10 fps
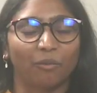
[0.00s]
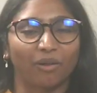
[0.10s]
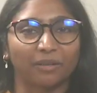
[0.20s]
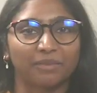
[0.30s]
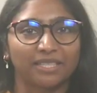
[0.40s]

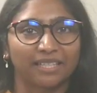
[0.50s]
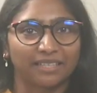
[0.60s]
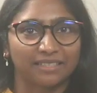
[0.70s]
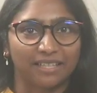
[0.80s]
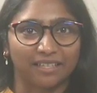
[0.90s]
Welcome to
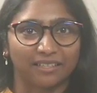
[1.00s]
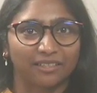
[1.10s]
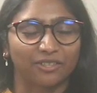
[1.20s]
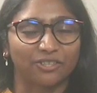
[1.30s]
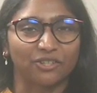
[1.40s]
Second Take,
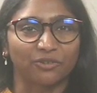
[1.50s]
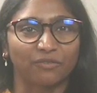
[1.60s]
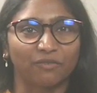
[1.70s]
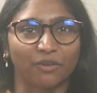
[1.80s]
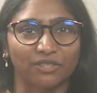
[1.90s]
the show that
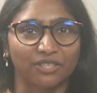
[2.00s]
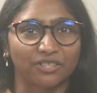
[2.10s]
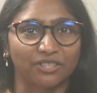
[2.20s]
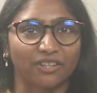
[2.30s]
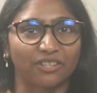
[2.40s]

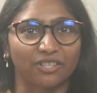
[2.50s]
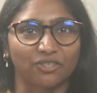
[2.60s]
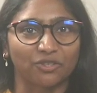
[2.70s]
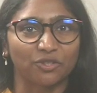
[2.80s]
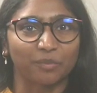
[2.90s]
focuses on the
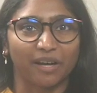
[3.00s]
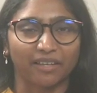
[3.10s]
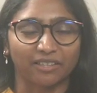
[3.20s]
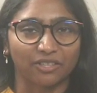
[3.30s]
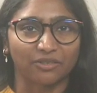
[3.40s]
issues
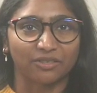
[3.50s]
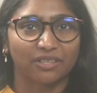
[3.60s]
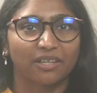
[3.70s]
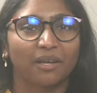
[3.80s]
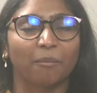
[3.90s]
behind the news.
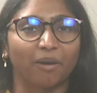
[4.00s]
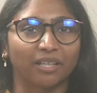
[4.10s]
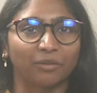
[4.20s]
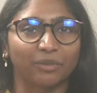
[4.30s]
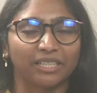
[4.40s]

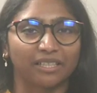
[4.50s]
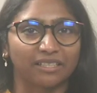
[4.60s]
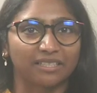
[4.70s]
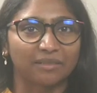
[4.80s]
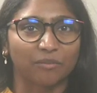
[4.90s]
Mining Weekly
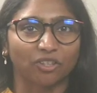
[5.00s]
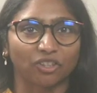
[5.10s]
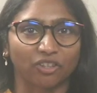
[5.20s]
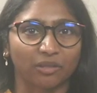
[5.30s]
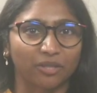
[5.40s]
editor
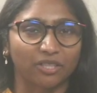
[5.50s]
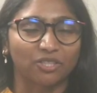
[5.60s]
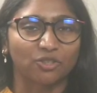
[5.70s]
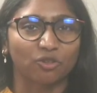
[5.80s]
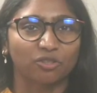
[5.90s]
Martin Creamer
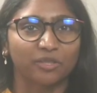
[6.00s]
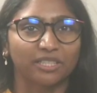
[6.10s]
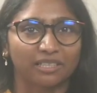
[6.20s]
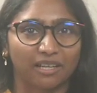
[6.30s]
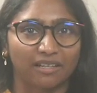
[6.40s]
joins me
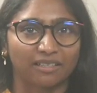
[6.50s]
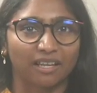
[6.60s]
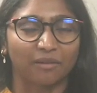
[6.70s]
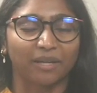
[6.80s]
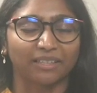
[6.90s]
today to
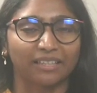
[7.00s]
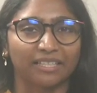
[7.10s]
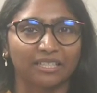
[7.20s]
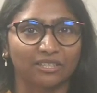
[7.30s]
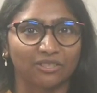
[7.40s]
unpack the
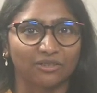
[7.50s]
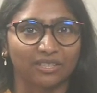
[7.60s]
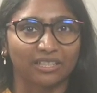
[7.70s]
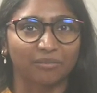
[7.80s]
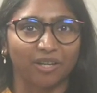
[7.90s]
latest news
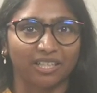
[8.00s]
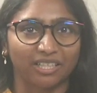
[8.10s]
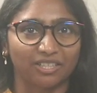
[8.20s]
in the mining